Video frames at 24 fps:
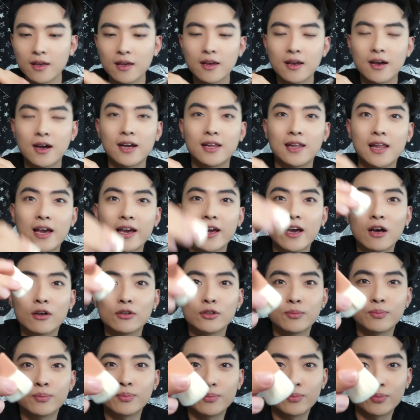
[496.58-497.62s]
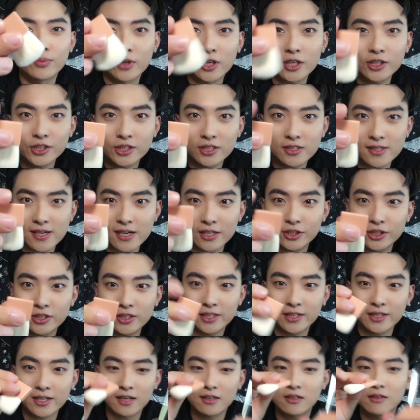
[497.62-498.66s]
I like how the brush is
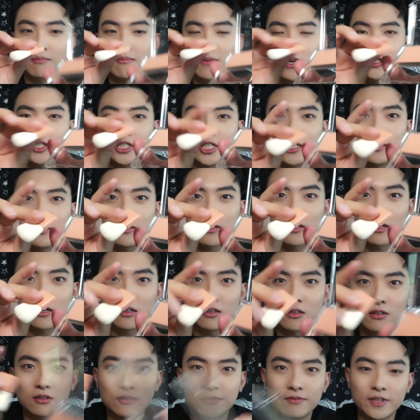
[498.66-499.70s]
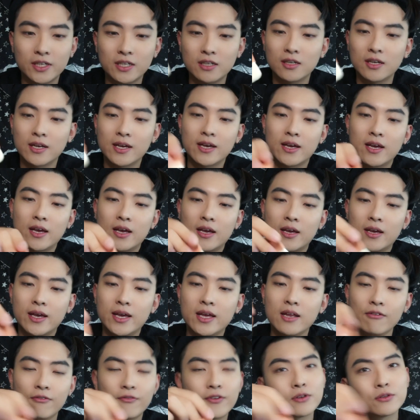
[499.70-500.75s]
actually kind of matching the color of it
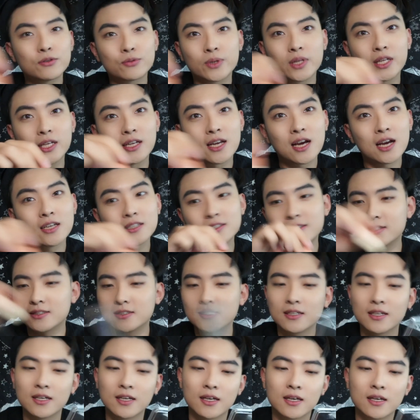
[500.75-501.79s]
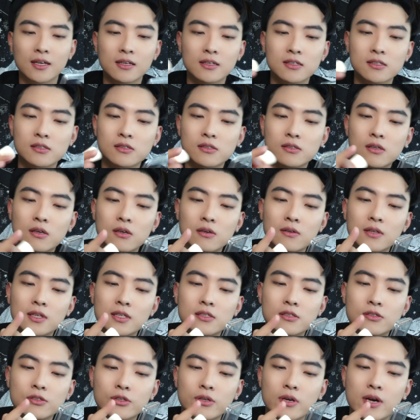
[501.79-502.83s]
and it feels really nice. So
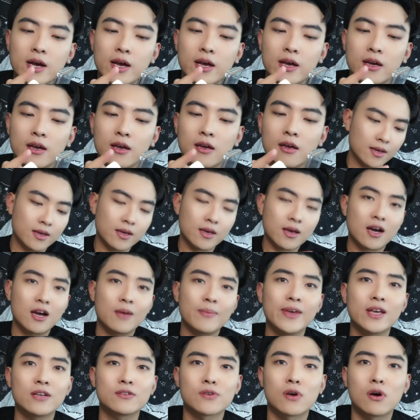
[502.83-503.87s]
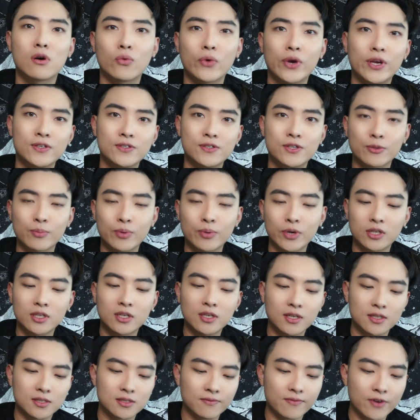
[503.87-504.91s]
let's try. I mean, as always, their
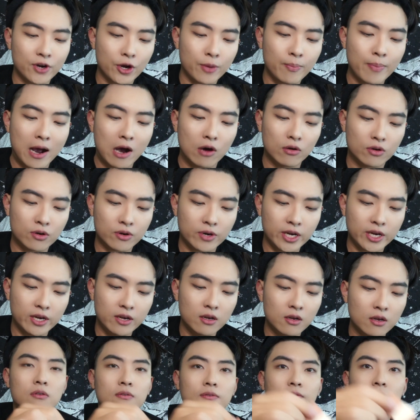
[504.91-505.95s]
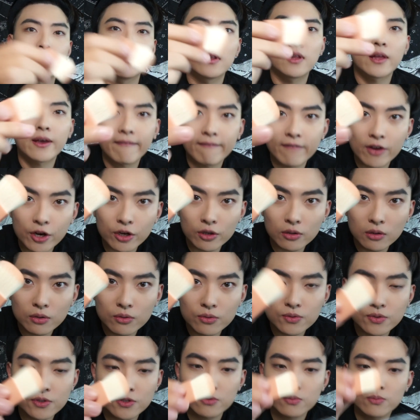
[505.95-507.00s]
product is very powdery, like very
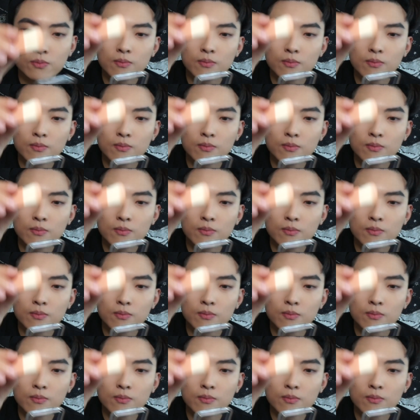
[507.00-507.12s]
loose.